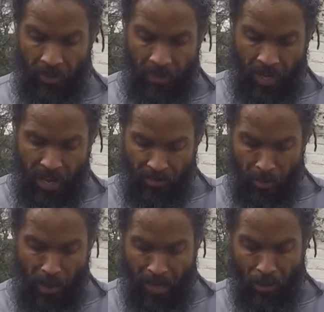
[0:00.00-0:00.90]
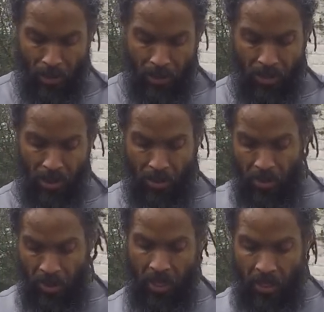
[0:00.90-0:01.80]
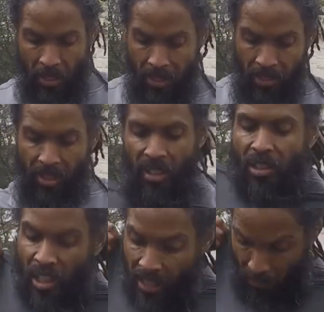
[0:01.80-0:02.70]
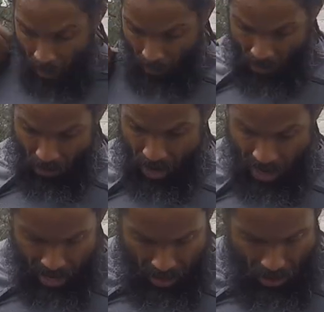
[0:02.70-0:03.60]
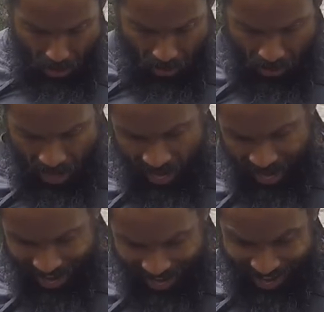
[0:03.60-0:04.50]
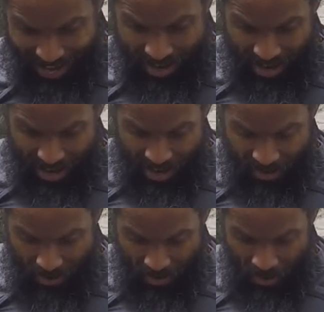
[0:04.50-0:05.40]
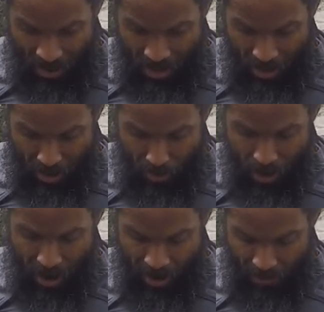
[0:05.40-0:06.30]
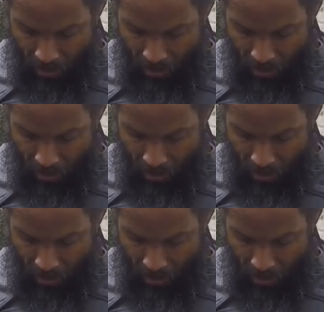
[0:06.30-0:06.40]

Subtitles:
I have a mic on, so you can lift up your shirt like so. And this is the part.